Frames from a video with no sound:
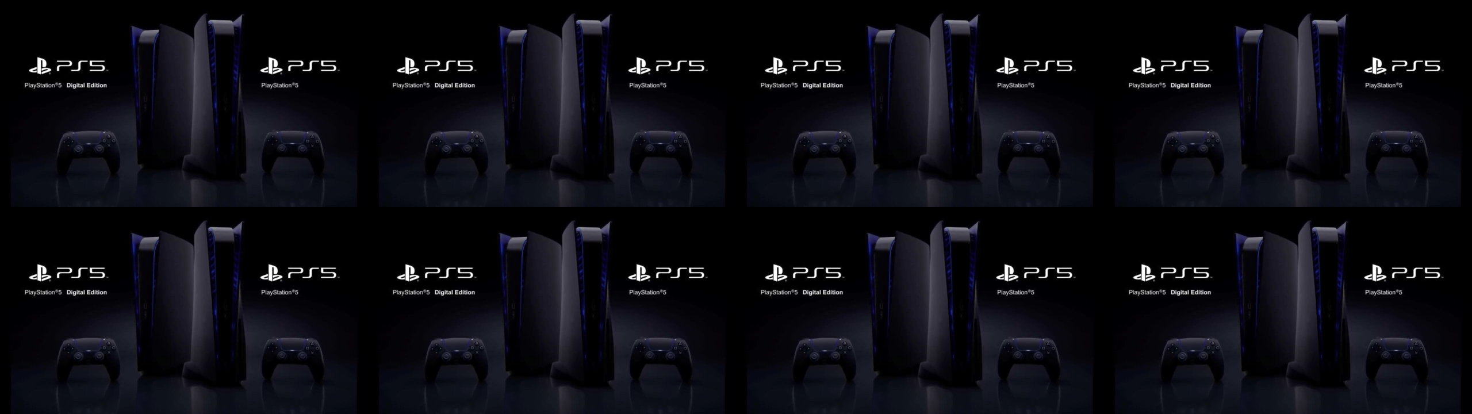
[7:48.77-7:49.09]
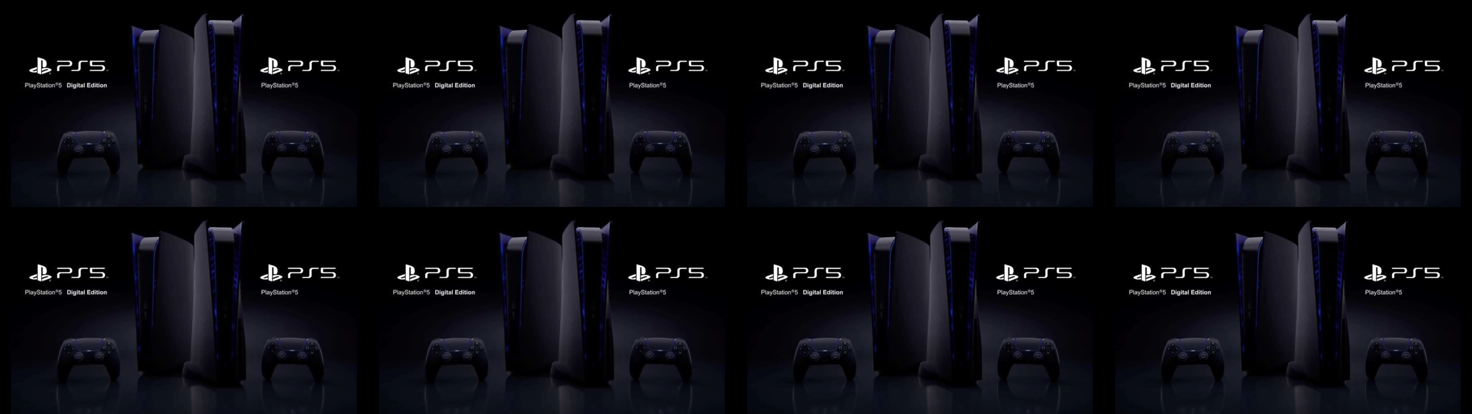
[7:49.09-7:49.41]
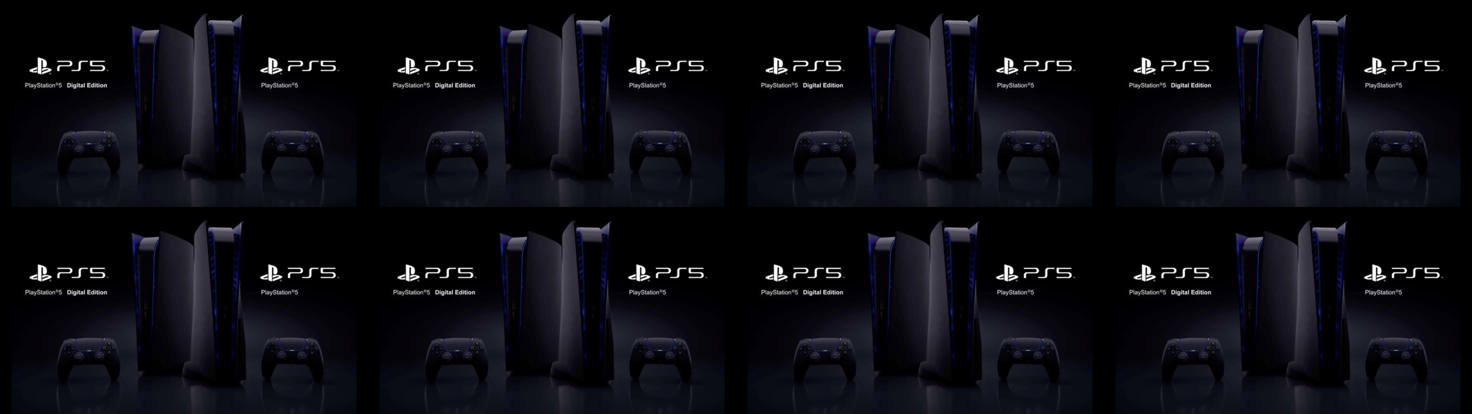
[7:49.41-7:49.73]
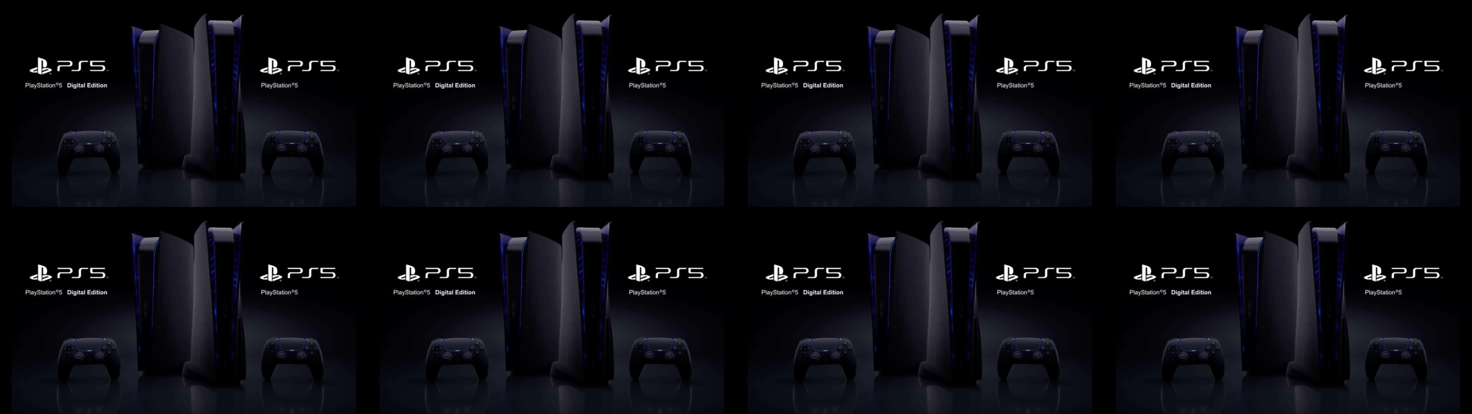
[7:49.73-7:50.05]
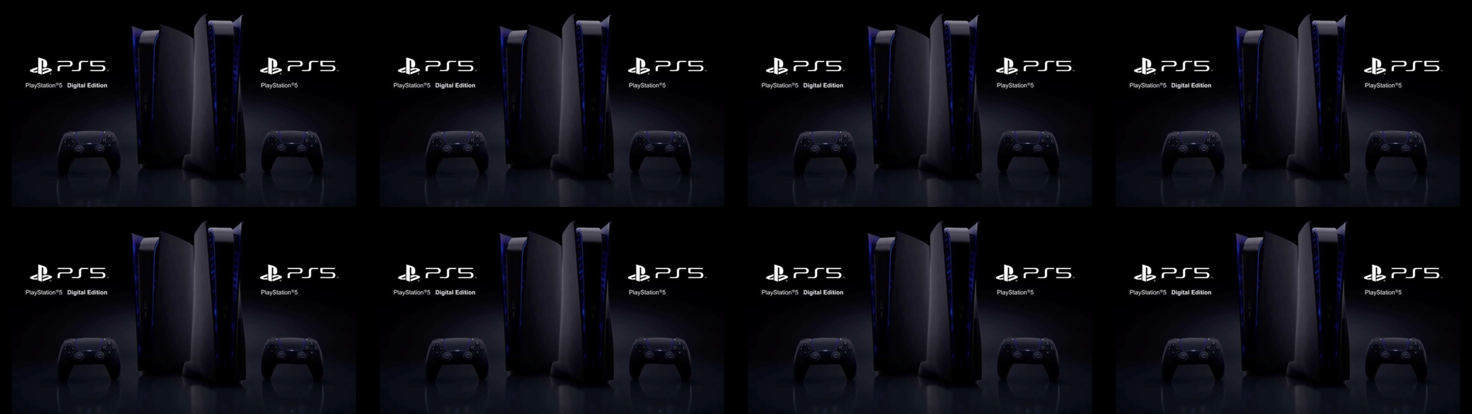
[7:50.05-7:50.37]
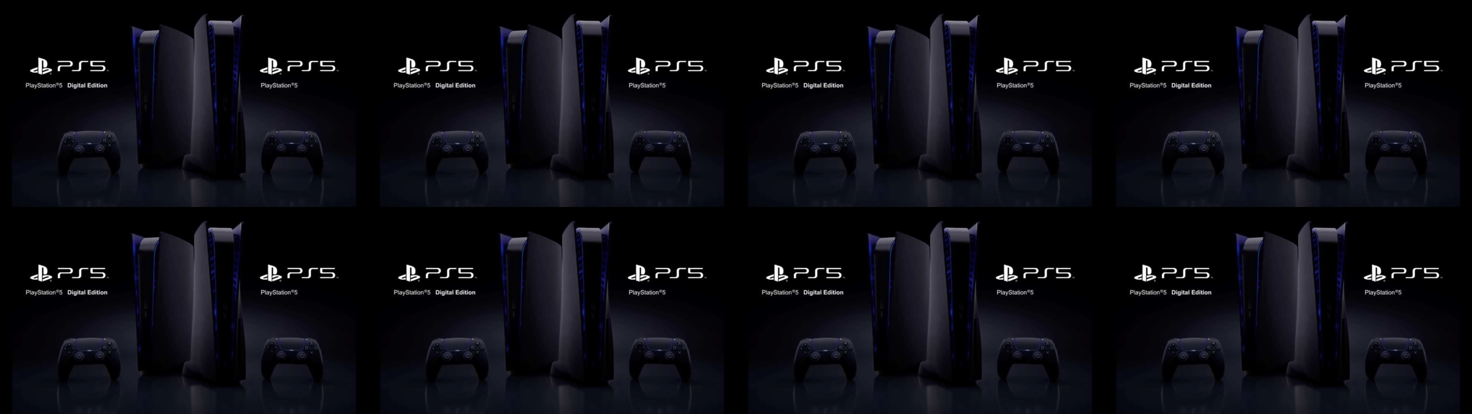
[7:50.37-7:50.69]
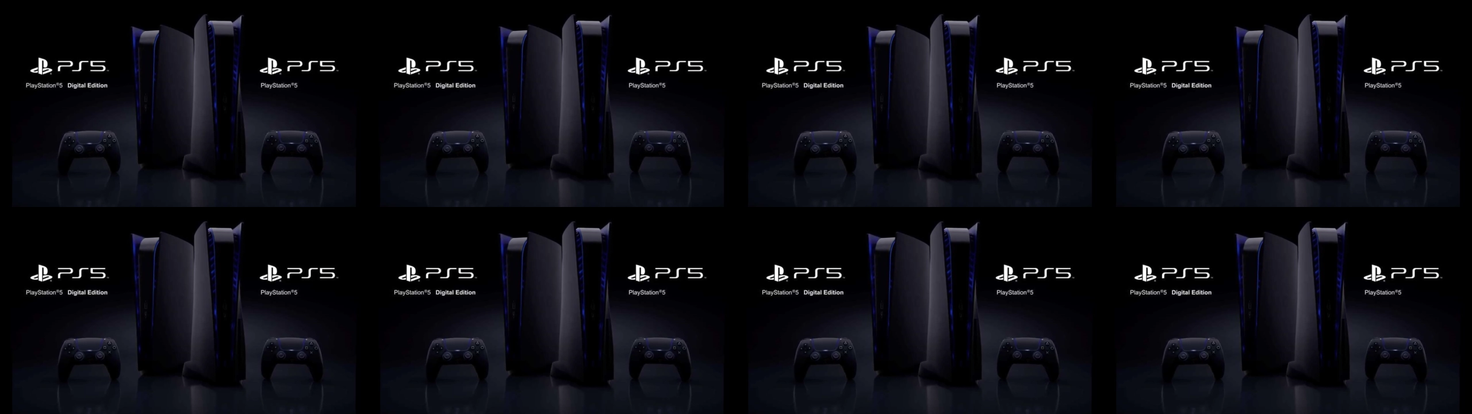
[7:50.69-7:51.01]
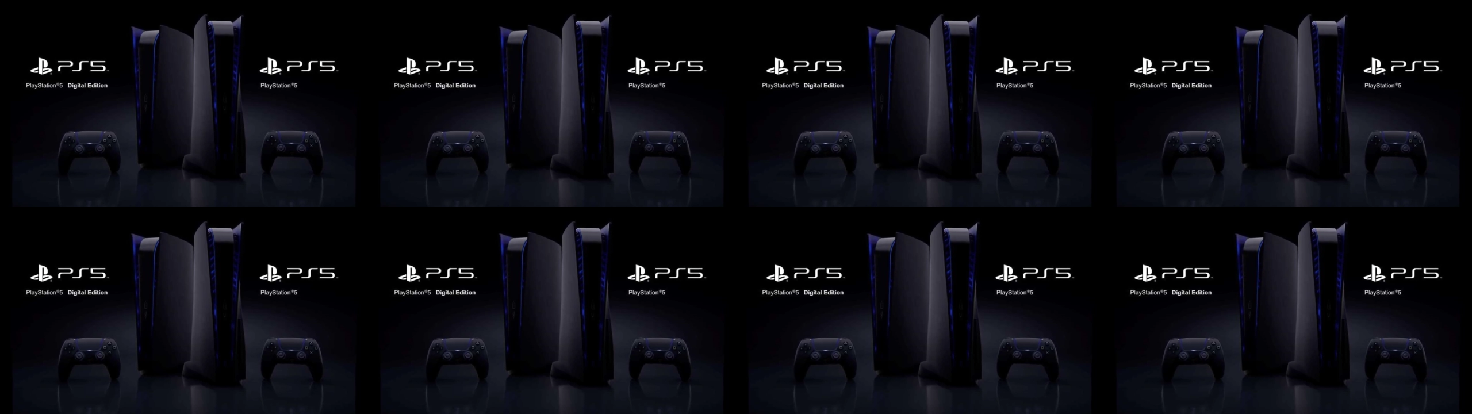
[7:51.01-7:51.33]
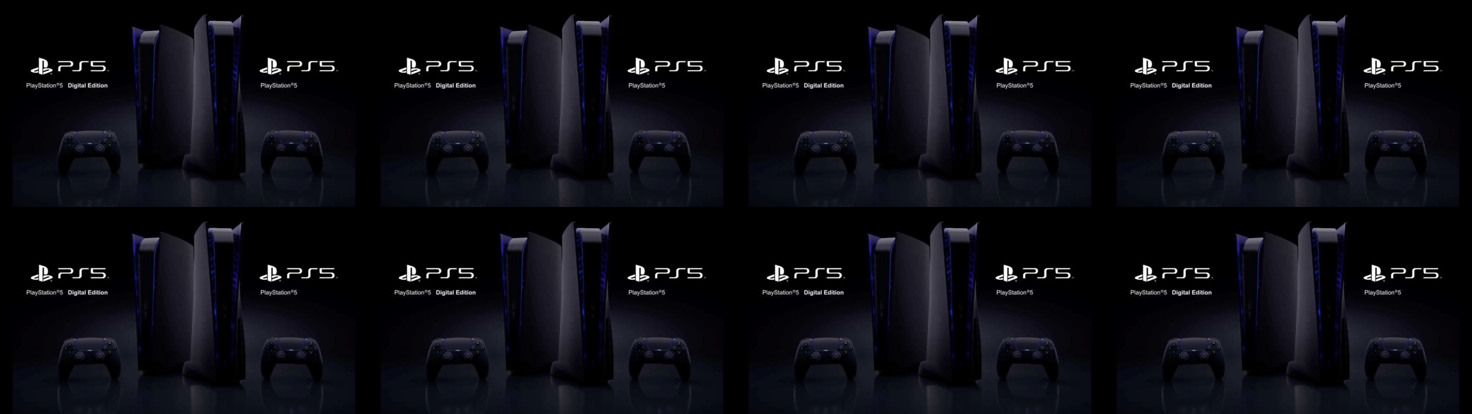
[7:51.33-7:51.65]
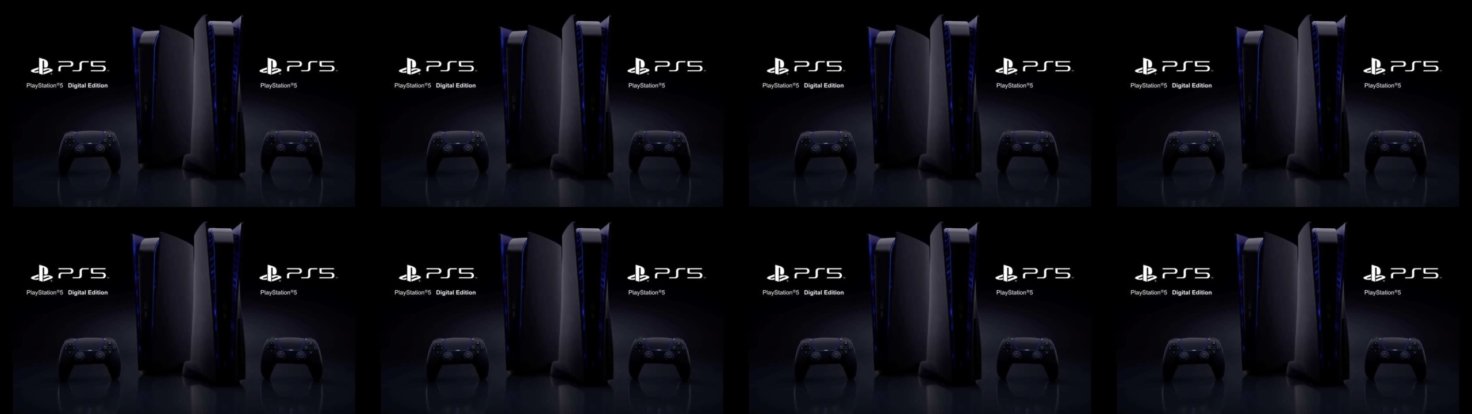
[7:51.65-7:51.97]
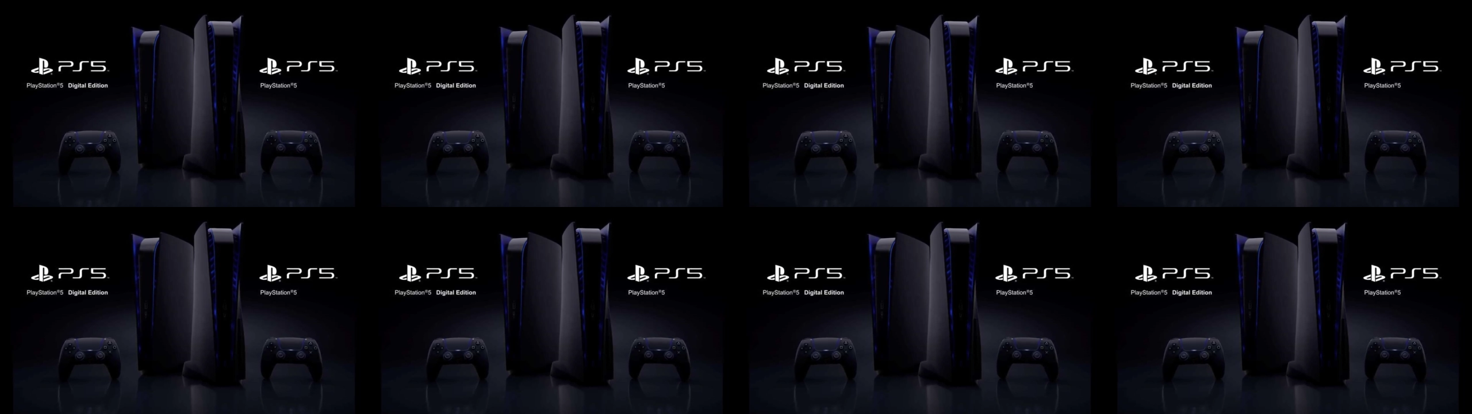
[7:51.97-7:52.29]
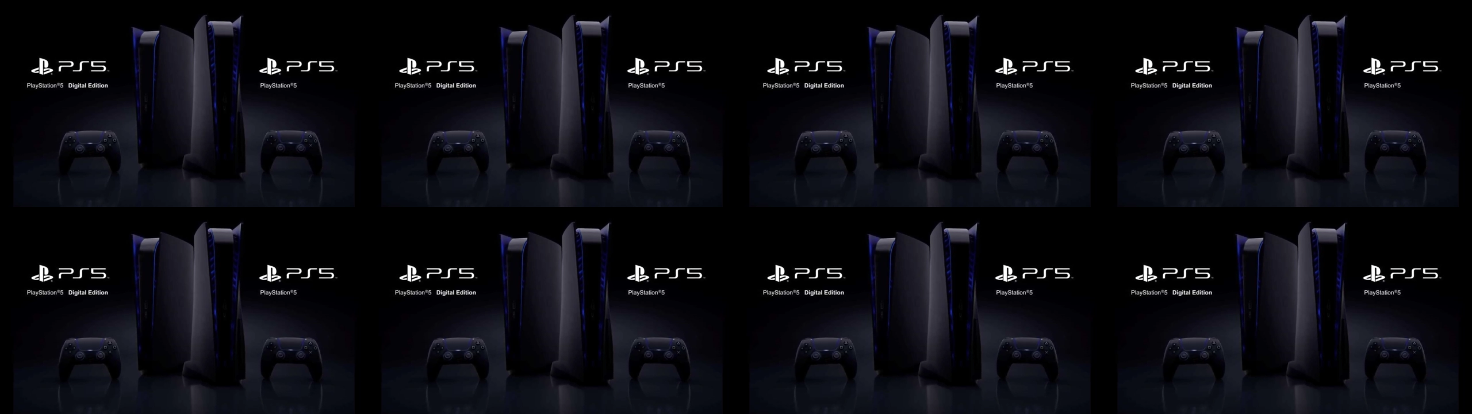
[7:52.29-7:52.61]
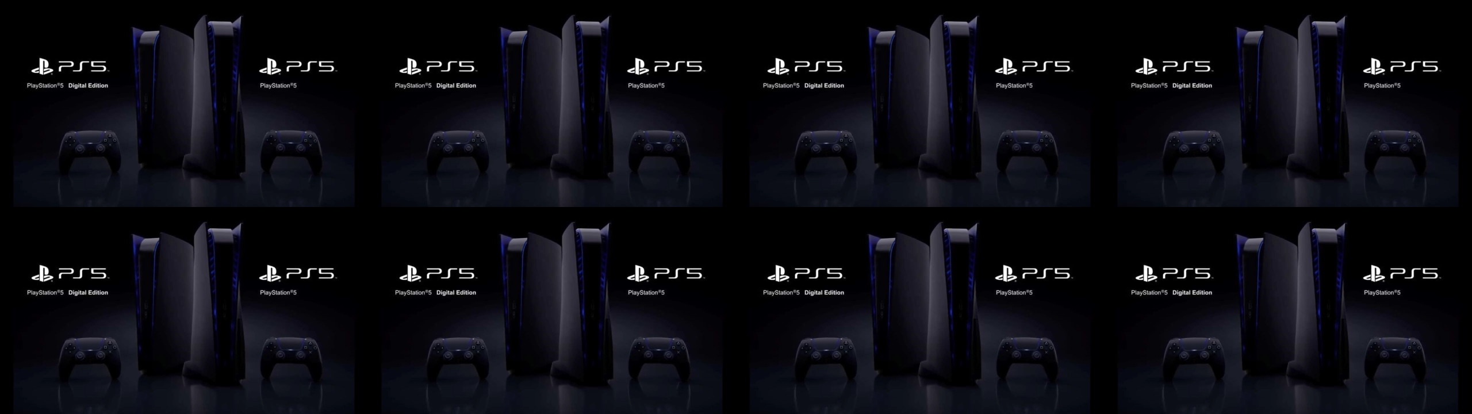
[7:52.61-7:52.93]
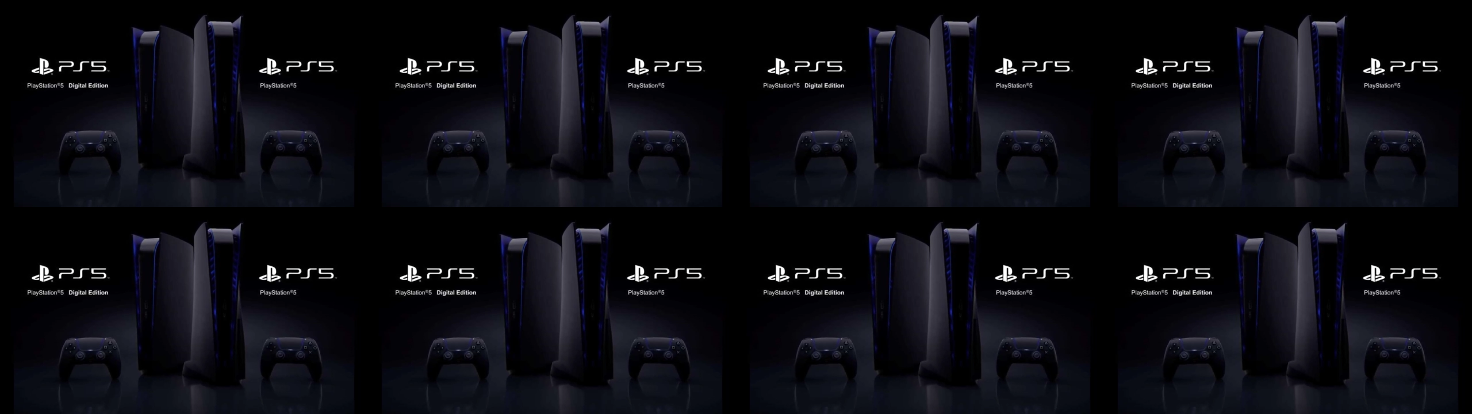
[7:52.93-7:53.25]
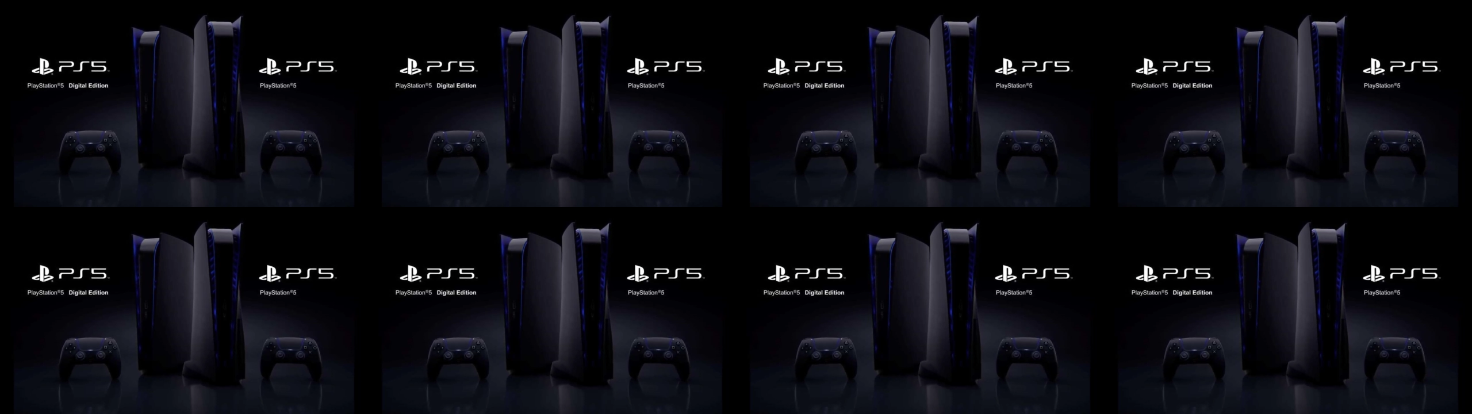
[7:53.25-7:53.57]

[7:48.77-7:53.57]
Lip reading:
[unreadable: no face in view]